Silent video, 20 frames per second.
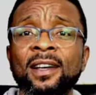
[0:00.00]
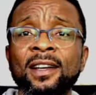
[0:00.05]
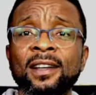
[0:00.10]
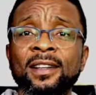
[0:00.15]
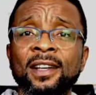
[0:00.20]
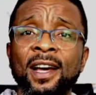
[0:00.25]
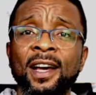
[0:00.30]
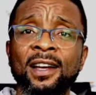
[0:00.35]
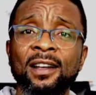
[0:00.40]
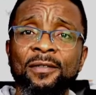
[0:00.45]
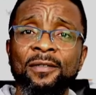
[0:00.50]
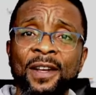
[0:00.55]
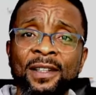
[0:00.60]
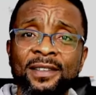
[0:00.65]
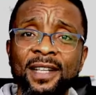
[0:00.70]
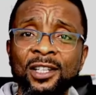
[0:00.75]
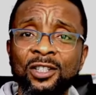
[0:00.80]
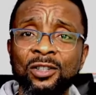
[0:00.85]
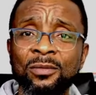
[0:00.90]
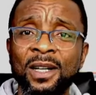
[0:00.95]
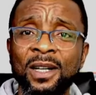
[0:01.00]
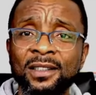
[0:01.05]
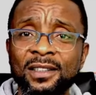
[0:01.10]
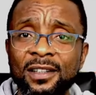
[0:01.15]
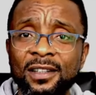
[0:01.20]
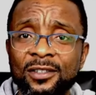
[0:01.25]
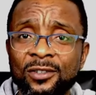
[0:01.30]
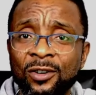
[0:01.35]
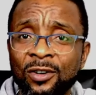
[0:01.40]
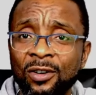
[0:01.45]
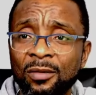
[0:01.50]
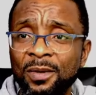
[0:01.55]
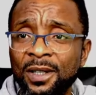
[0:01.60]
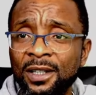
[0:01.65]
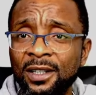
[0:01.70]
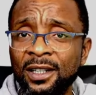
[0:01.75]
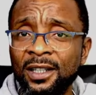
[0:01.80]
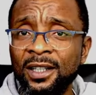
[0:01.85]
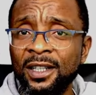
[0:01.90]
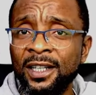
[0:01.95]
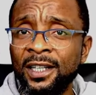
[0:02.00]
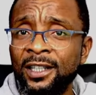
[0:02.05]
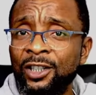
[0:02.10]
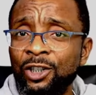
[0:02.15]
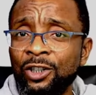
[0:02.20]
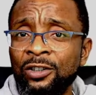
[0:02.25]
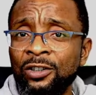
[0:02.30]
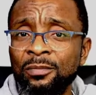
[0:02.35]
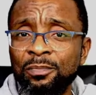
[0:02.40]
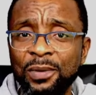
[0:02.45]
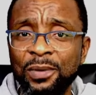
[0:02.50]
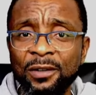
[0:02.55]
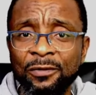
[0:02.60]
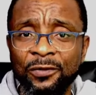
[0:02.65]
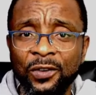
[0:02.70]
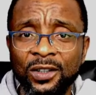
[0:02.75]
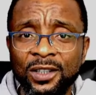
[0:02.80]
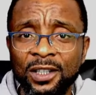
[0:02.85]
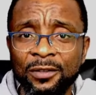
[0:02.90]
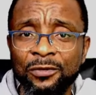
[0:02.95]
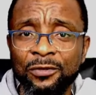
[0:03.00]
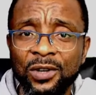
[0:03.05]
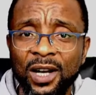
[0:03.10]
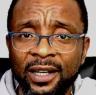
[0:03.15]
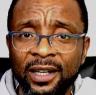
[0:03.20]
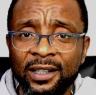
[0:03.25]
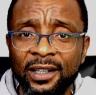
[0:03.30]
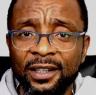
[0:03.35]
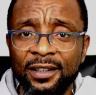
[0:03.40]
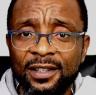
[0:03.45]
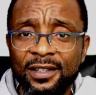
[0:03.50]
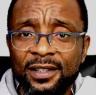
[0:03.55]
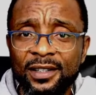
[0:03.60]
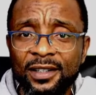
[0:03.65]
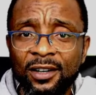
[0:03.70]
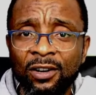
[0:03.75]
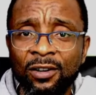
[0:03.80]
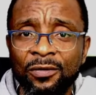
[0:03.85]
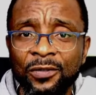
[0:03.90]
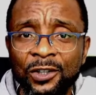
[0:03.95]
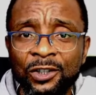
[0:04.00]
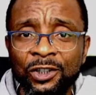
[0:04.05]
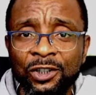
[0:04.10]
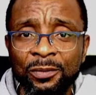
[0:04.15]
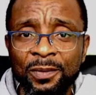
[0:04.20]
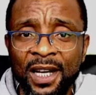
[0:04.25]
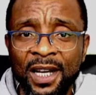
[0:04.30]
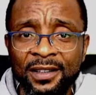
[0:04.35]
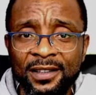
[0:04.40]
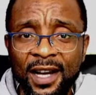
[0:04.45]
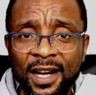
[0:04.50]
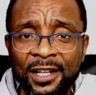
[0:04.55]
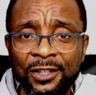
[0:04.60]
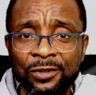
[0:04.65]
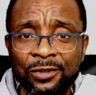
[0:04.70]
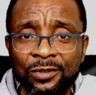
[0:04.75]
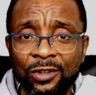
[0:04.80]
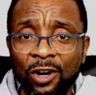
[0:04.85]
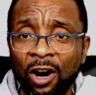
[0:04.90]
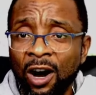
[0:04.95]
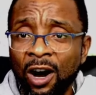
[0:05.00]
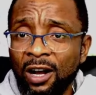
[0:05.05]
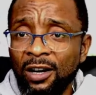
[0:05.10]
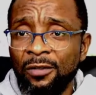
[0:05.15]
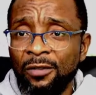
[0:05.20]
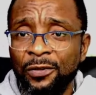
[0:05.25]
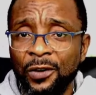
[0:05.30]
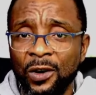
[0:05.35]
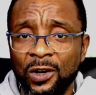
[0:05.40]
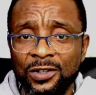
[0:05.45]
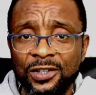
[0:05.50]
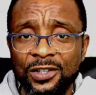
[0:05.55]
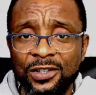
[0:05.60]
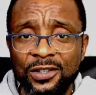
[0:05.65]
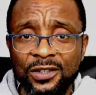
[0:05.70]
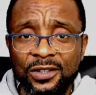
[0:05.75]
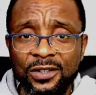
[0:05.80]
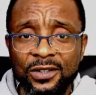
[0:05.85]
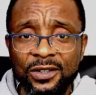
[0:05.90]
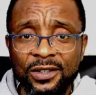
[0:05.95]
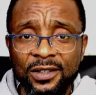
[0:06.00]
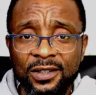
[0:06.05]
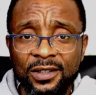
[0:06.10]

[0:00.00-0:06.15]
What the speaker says: And if entitlement is going to be, it shouldn't be for the Fulanis. All of us should be entitled. All of us.